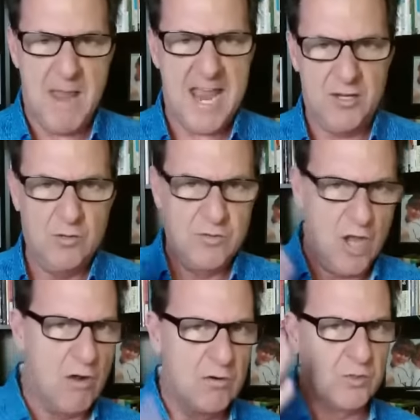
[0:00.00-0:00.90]
man who
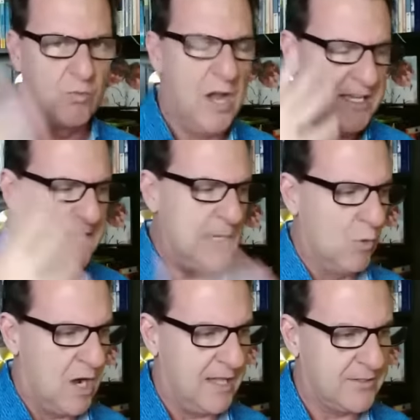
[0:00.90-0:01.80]
knows what he
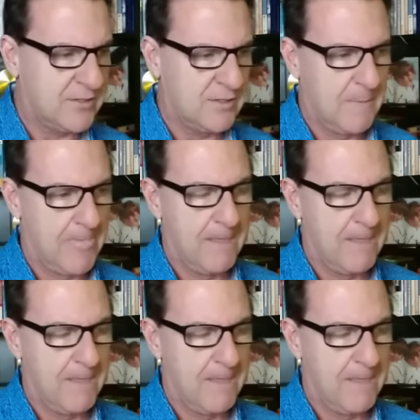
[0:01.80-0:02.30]
wants.